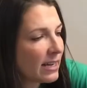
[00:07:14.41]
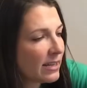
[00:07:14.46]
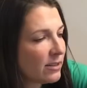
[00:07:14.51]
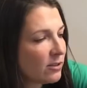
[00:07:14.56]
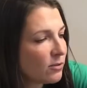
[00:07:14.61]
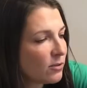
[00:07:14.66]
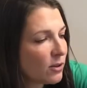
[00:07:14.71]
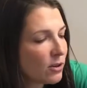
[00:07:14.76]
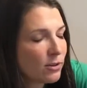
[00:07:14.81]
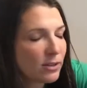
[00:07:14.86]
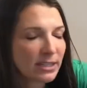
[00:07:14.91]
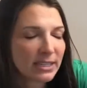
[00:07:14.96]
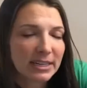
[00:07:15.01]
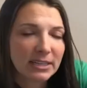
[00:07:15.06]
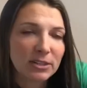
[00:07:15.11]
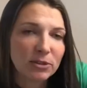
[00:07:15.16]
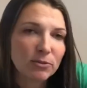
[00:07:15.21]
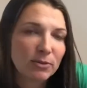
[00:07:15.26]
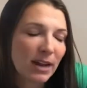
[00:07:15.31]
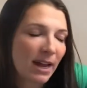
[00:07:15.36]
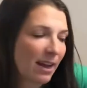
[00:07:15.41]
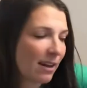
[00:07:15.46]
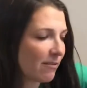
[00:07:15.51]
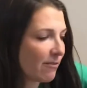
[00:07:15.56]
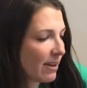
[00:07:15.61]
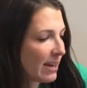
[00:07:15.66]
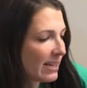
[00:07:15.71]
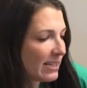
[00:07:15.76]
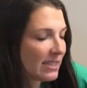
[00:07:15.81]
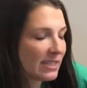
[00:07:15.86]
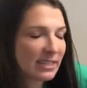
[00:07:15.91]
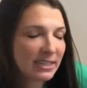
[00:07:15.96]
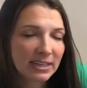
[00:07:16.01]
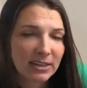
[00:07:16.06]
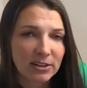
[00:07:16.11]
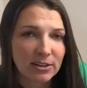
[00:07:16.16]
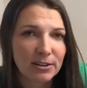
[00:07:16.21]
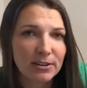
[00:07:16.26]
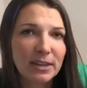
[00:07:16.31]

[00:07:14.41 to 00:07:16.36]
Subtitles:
You'll notice I don't have a dinner.